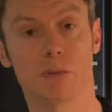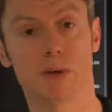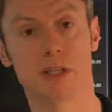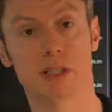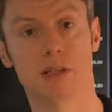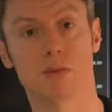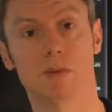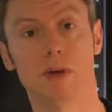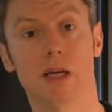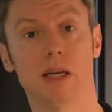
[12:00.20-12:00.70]

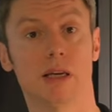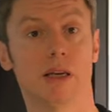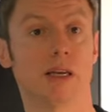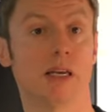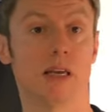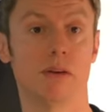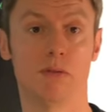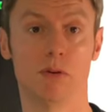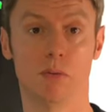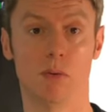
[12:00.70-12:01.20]
this week.
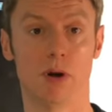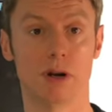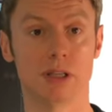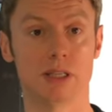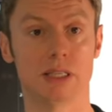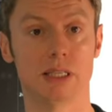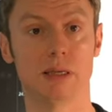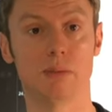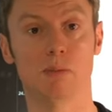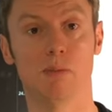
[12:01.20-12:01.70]
If you want to
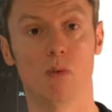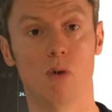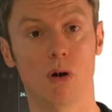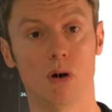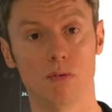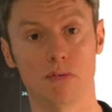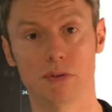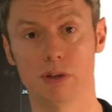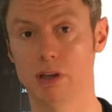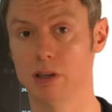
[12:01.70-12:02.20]
see
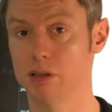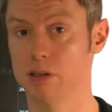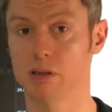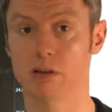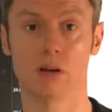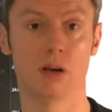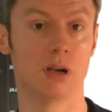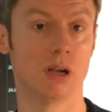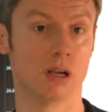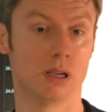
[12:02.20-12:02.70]
more of
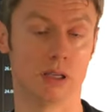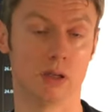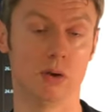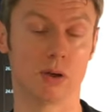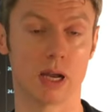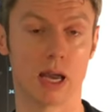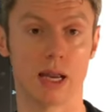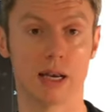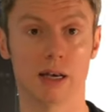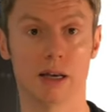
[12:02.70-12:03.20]
this, you
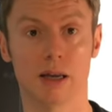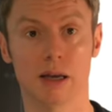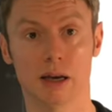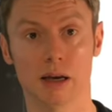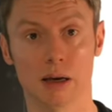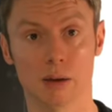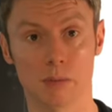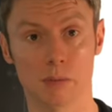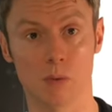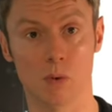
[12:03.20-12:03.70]
can
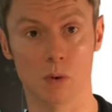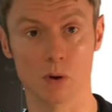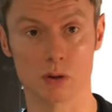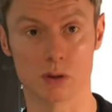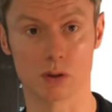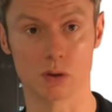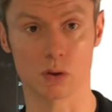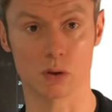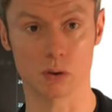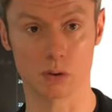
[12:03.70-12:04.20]

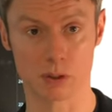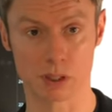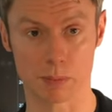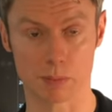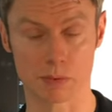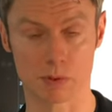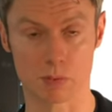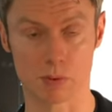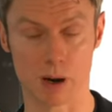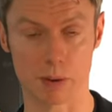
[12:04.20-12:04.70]
also
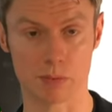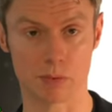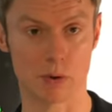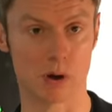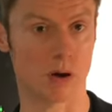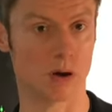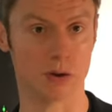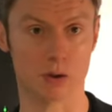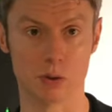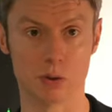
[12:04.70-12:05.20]
subscribe to
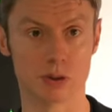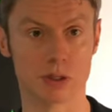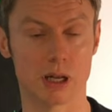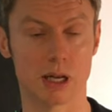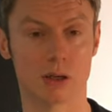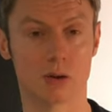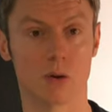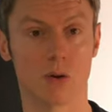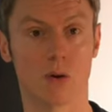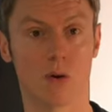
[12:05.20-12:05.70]
our
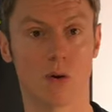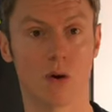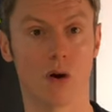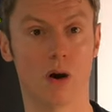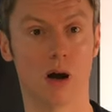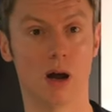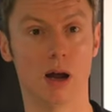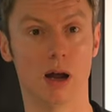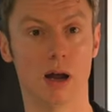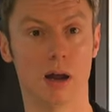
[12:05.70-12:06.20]
newsletter
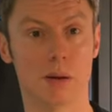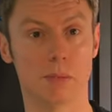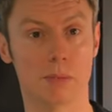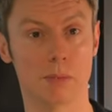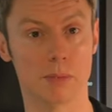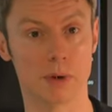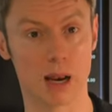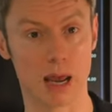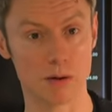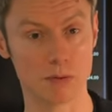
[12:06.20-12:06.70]
or
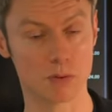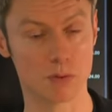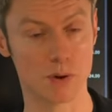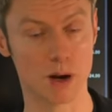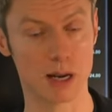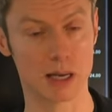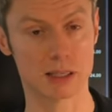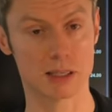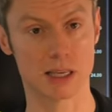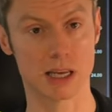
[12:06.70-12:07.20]
live
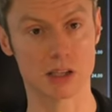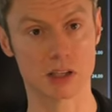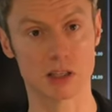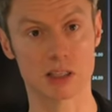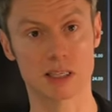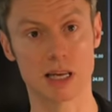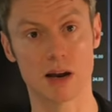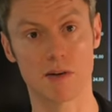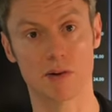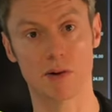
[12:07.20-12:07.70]
trading
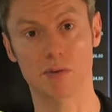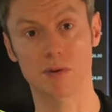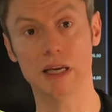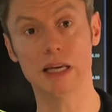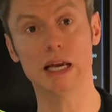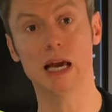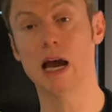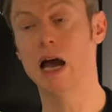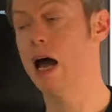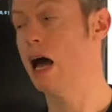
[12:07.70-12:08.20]
sessions every
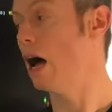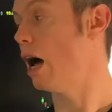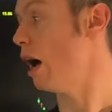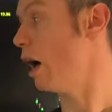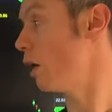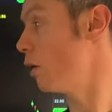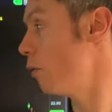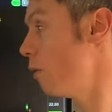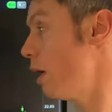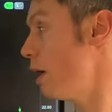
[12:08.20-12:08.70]
week.
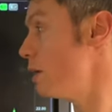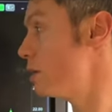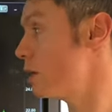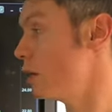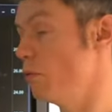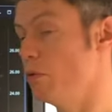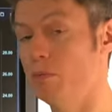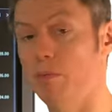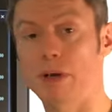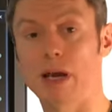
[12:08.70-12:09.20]
Otherwise,
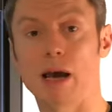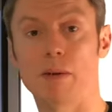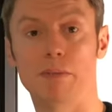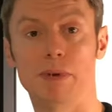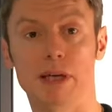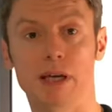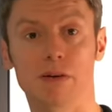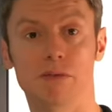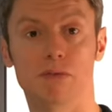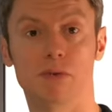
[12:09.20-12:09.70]
I would be
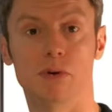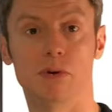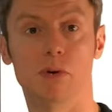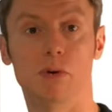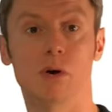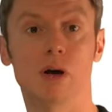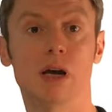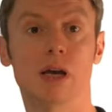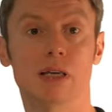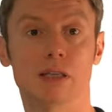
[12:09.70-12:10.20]
happy if
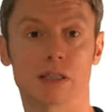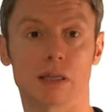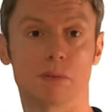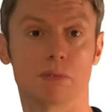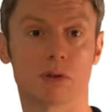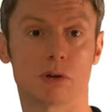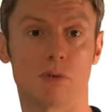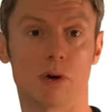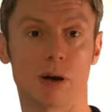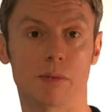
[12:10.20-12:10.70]
you
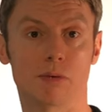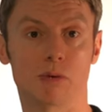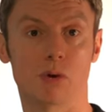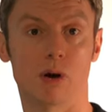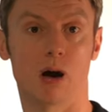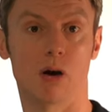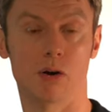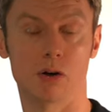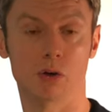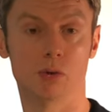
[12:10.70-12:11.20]
subscribe to
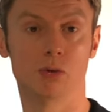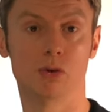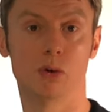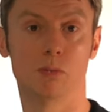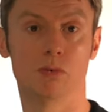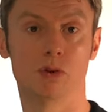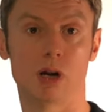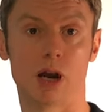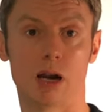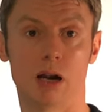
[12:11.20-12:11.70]
our
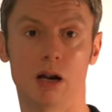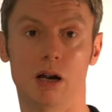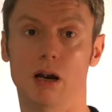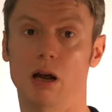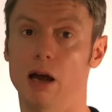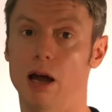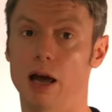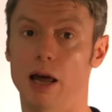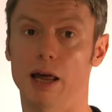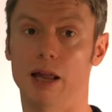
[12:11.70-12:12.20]
YouTube channel,
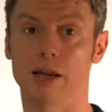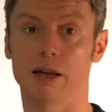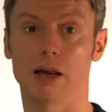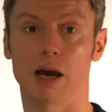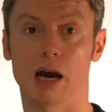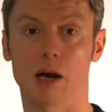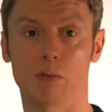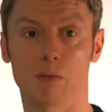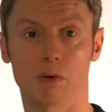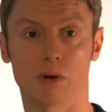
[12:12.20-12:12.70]
and
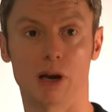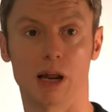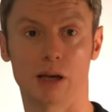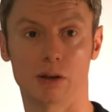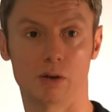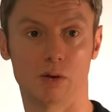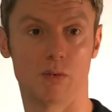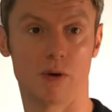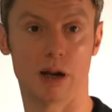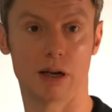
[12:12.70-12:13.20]
I would
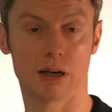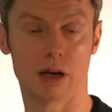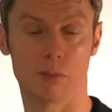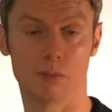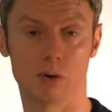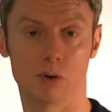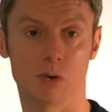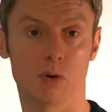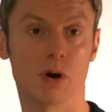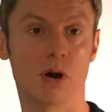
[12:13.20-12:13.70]
like to
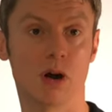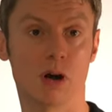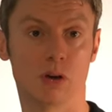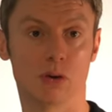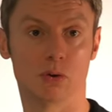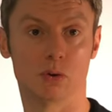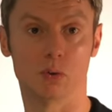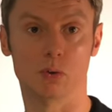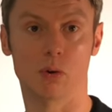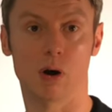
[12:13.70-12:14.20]
welcome you
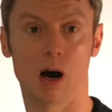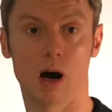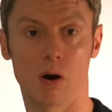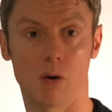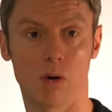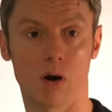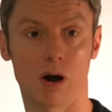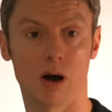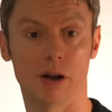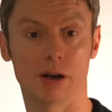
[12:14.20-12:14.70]
to
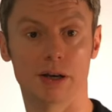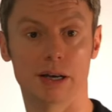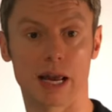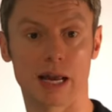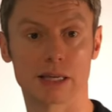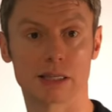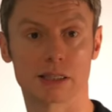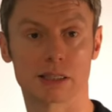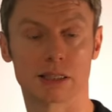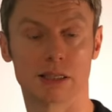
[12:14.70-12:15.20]
our
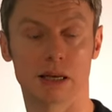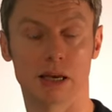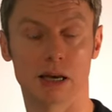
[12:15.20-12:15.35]
next